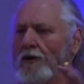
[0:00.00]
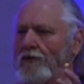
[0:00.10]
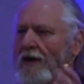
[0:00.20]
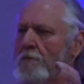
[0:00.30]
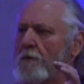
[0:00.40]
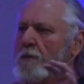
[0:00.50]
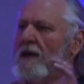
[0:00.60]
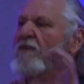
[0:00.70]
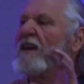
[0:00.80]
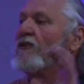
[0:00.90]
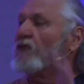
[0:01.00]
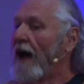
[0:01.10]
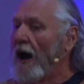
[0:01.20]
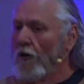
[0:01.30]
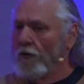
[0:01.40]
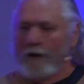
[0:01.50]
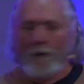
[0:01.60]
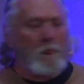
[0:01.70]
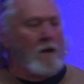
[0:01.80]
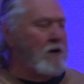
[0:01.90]
is kind of a BV sound,
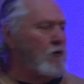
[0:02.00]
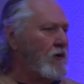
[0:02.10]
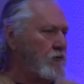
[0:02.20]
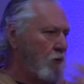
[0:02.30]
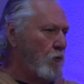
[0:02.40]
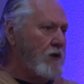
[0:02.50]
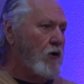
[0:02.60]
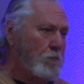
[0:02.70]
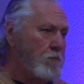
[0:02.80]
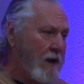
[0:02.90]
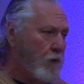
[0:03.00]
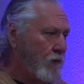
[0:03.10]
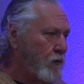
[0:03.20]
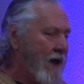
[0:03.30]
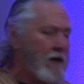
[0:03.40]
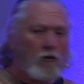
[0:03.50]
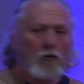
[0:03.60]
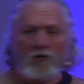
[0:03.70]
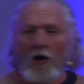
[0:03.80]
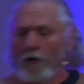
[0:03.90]
a noise that we don't make with Anglo
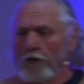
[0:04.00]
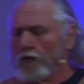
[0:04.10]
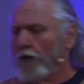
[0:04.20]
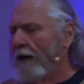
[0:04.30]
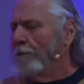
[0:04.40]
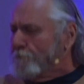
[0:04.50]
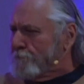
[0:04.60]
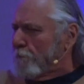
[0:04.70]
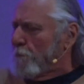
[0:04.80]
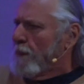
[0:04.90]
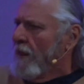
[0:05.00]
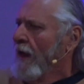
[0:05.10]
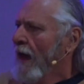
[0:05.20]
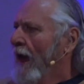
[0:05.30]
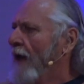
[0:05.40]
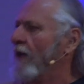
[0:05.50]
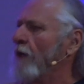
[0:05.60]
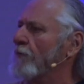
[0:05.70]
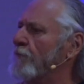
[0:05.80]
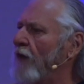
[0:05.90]
tongues, okay? and they
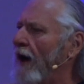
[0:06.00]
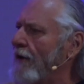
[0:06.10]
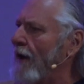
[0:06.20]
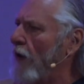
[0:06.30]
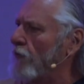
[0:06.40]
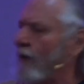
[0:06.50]
would fight it out.